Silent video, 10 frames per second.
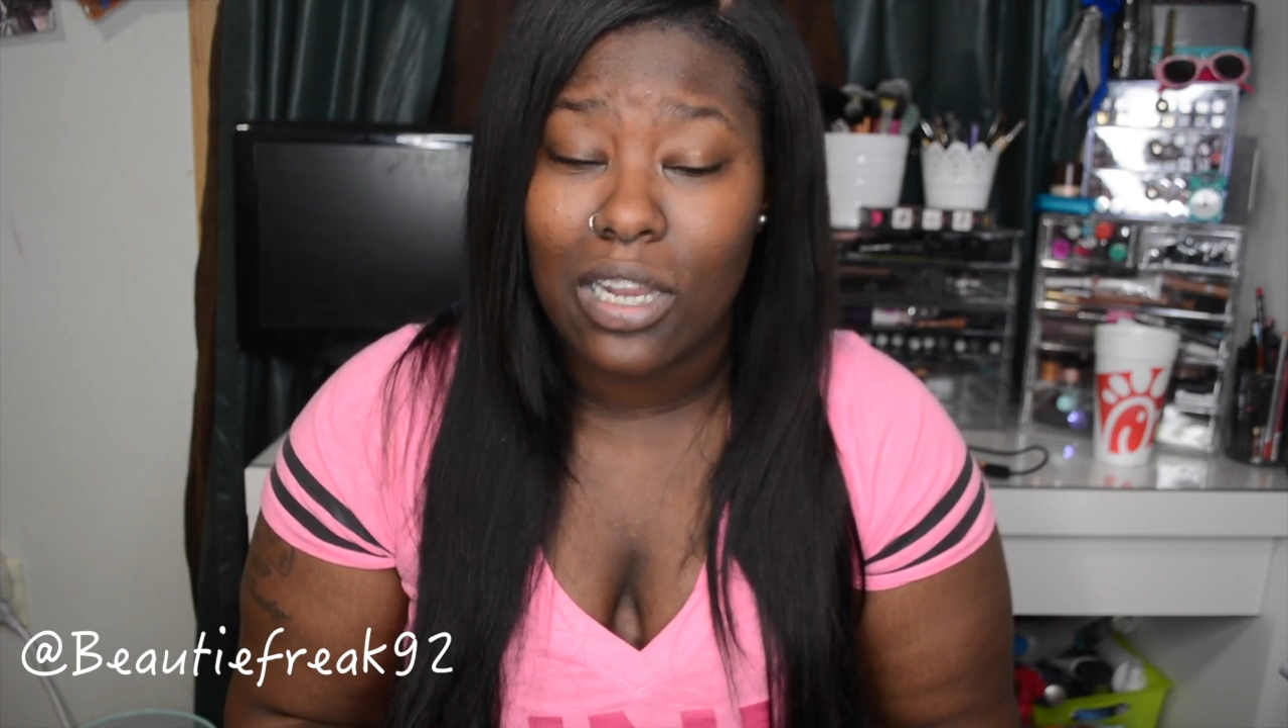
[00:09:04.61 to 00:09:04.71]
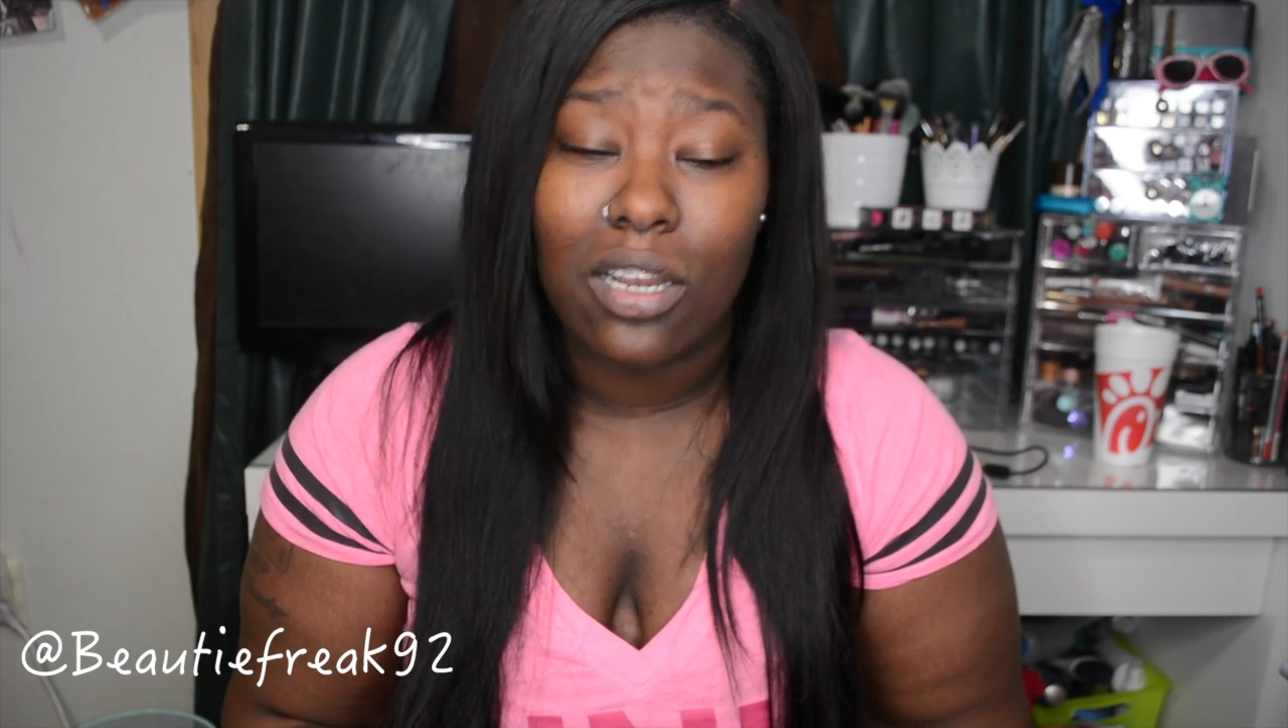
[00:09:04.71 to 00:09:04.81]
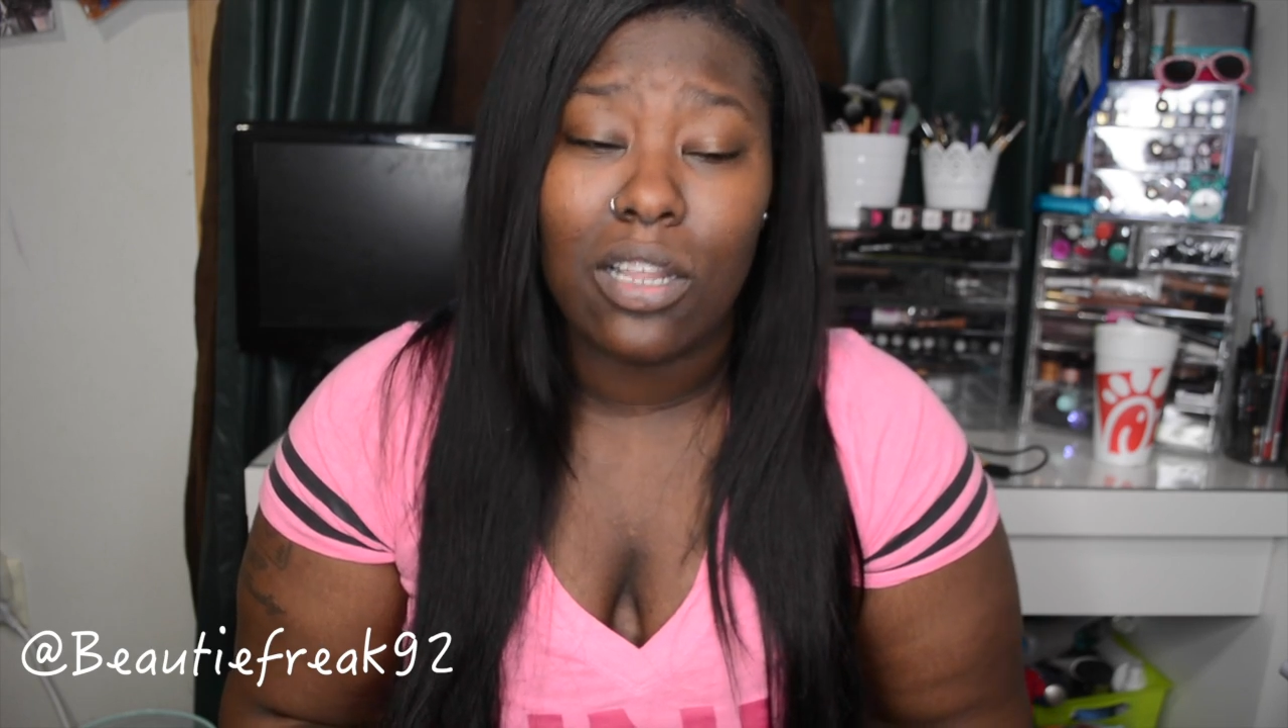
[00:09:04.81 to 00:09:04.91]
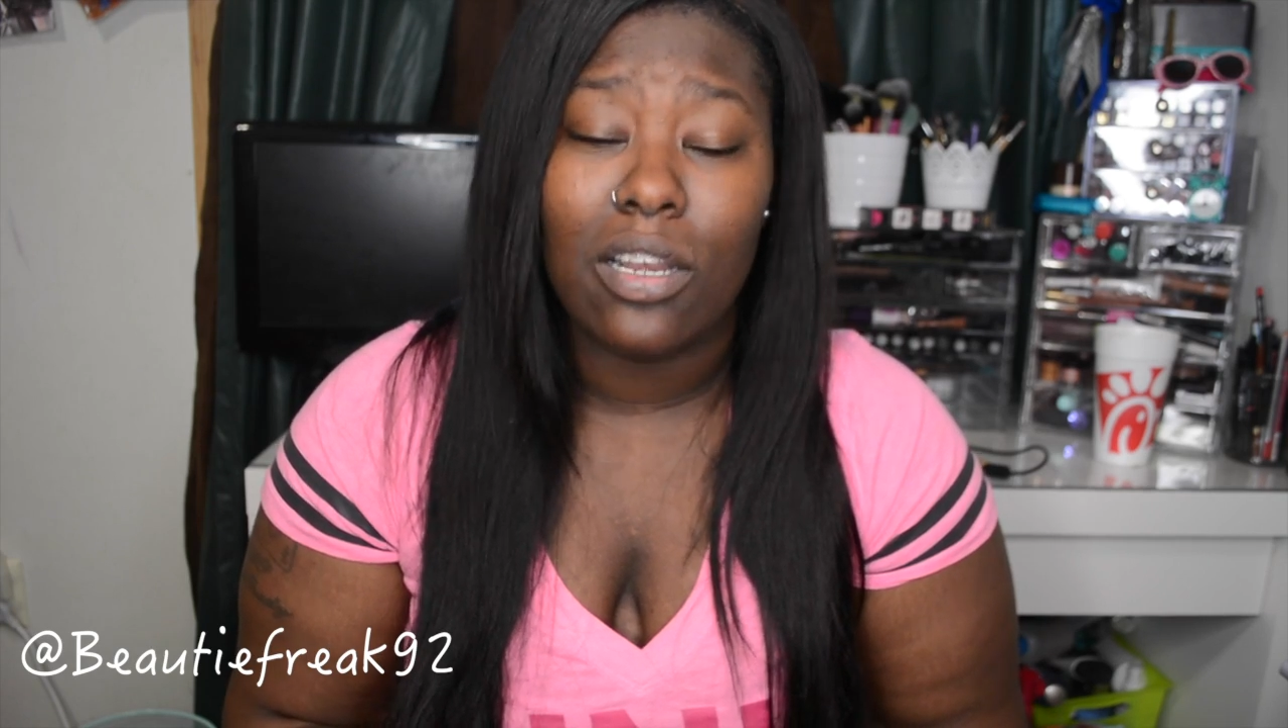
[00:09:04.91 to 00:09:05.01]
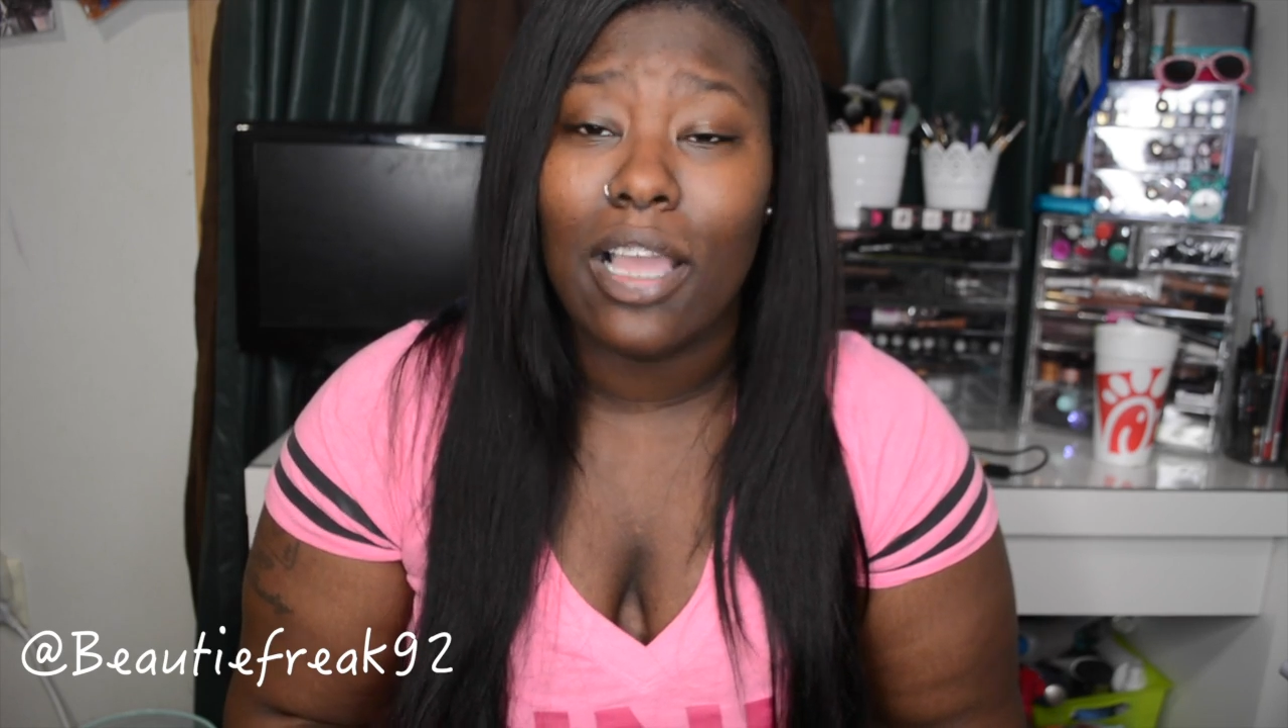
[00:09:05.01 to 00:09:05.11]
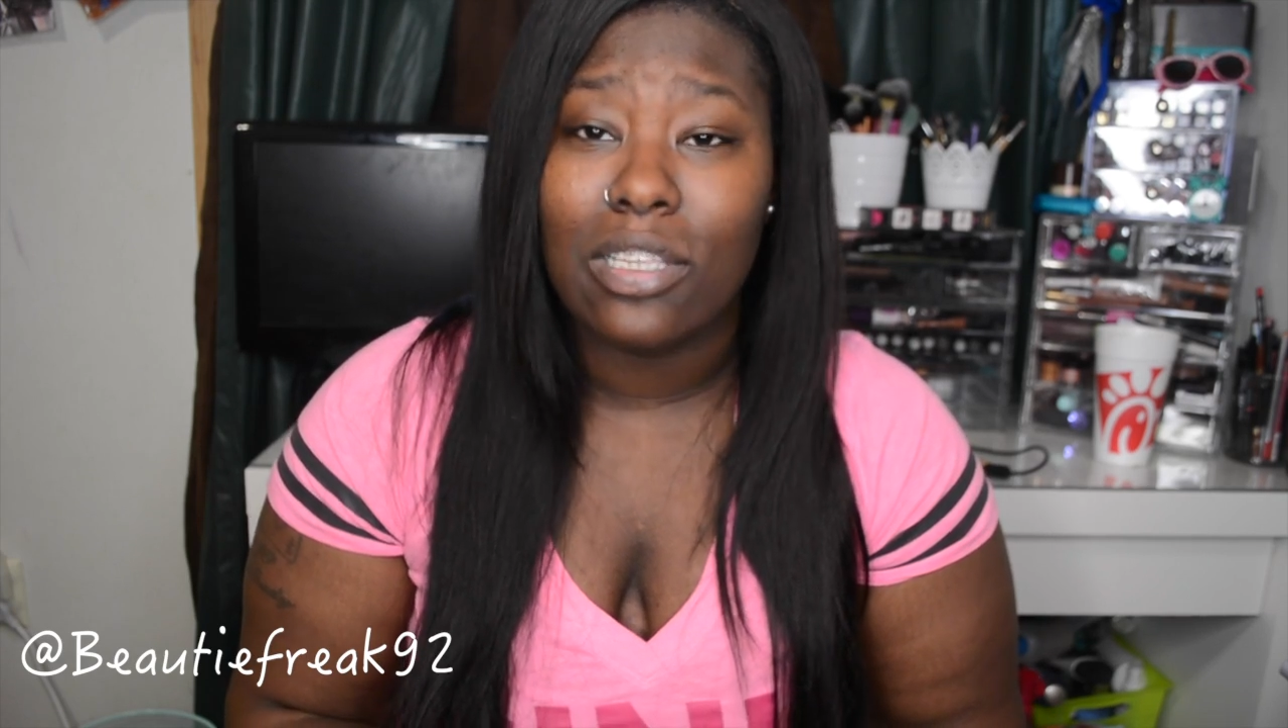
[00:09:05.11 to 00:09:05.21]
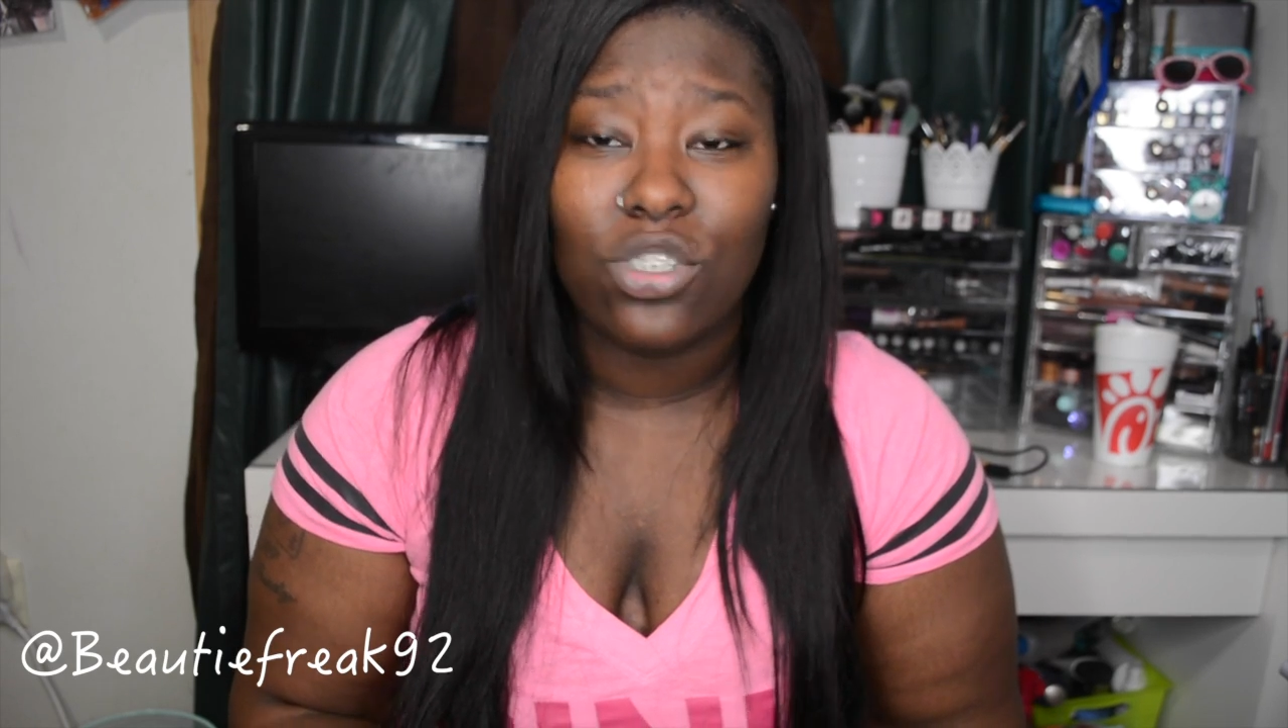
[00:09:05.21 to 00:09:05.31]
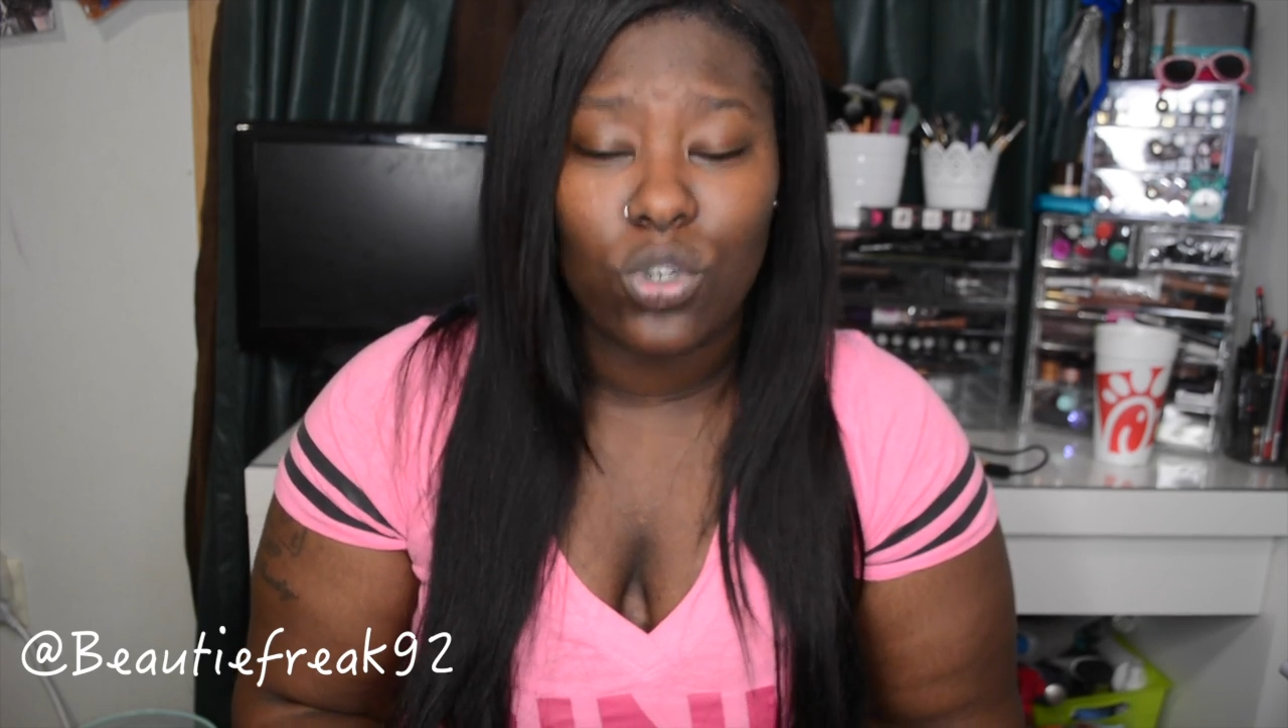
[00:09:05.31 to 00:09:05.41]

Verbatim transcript: and the next